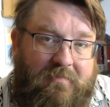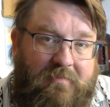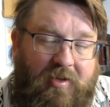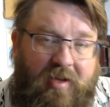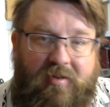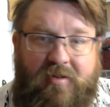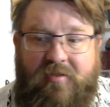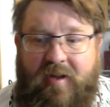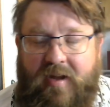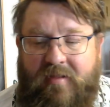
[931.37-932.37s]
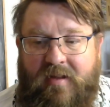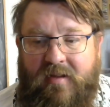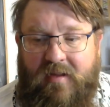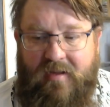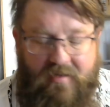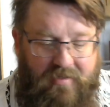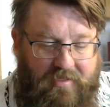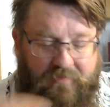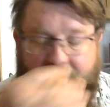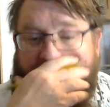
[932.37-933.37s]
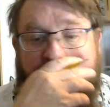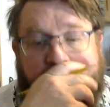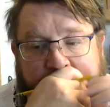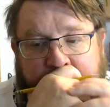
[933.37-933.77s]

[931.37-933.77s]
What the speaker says: Do you guys understand that, like, if you're